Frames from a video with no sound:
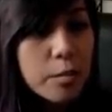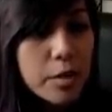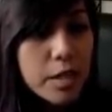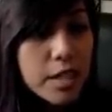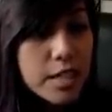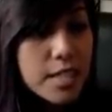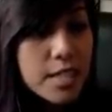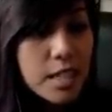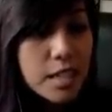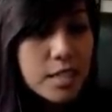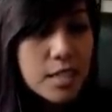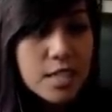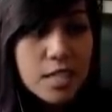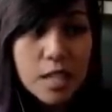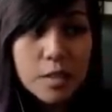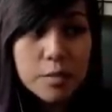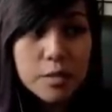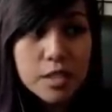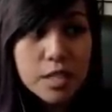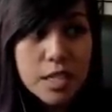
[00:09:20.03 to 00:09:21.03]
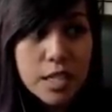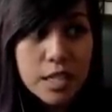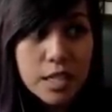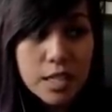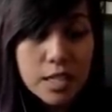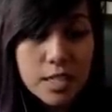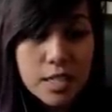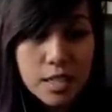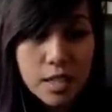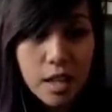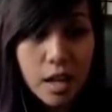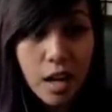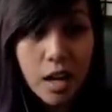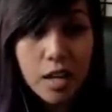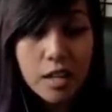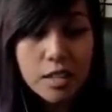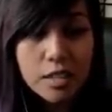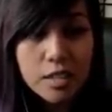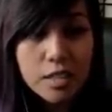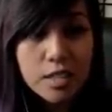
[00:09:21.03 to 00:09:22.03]
But I set a simultaneous
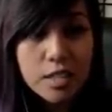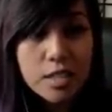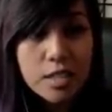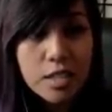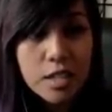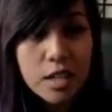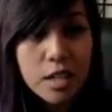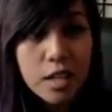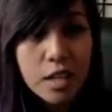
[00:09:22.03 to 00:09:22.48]
loss.